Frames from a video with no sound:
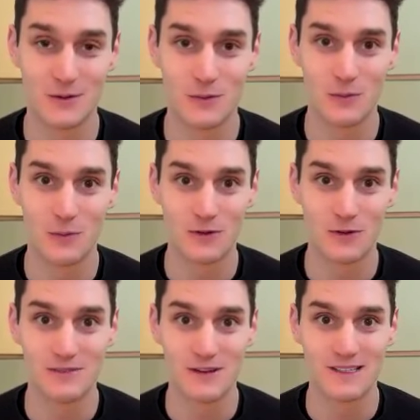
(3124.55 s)
So we're
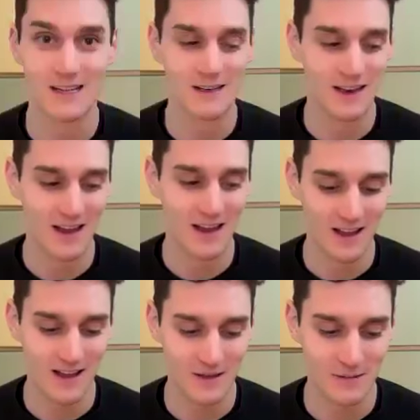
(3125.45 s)
personally very excited
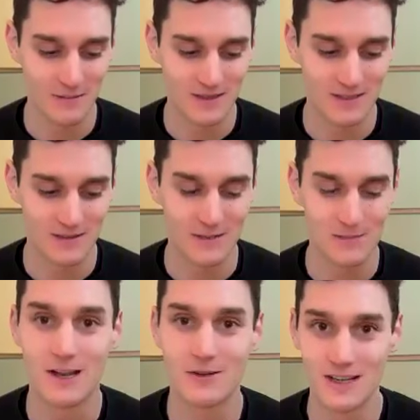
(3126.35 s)
to
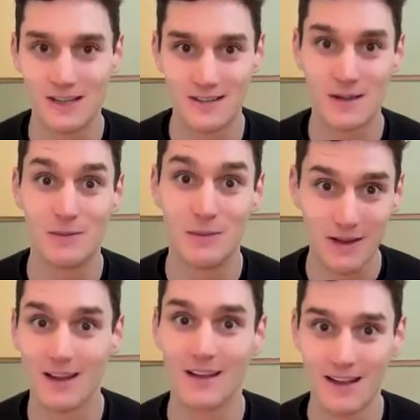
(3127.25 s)
be now taking the step of
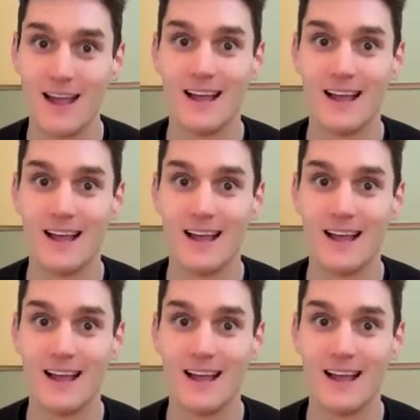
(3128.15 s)
being a